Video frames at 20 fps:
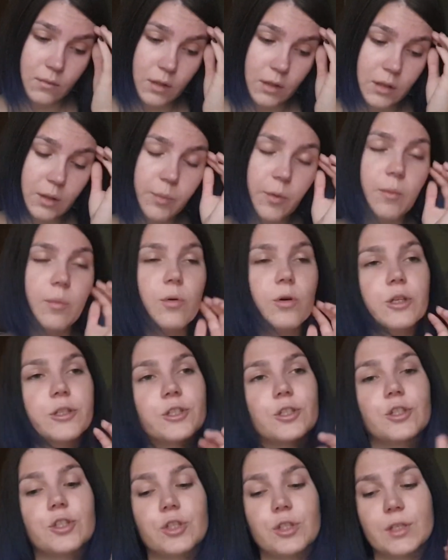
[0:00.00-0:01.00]
The
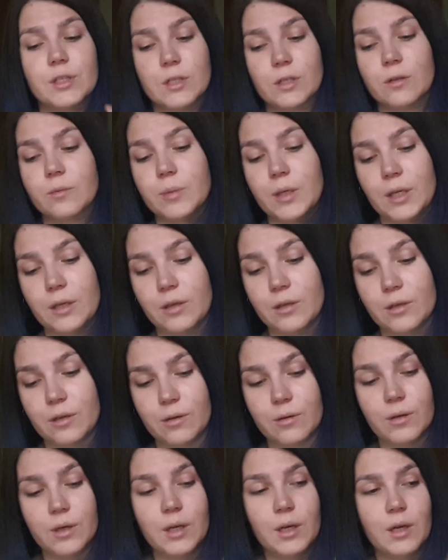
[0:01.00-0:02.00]
proportion should still be, you
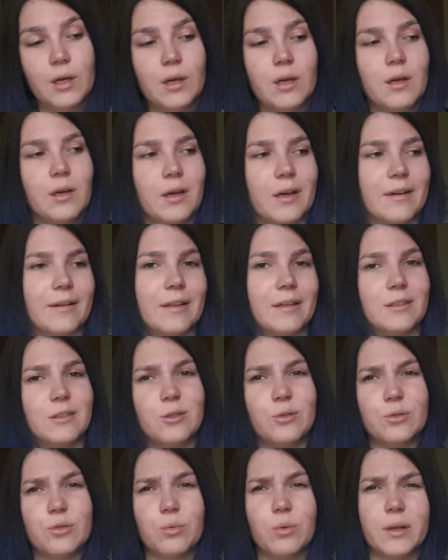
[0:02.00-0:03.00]
know, kind of like
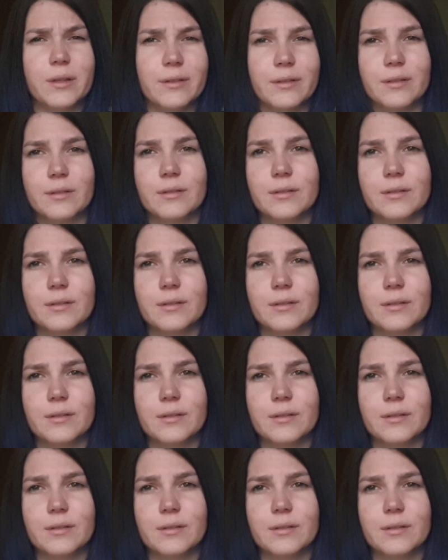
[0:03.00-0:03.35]
2-to-1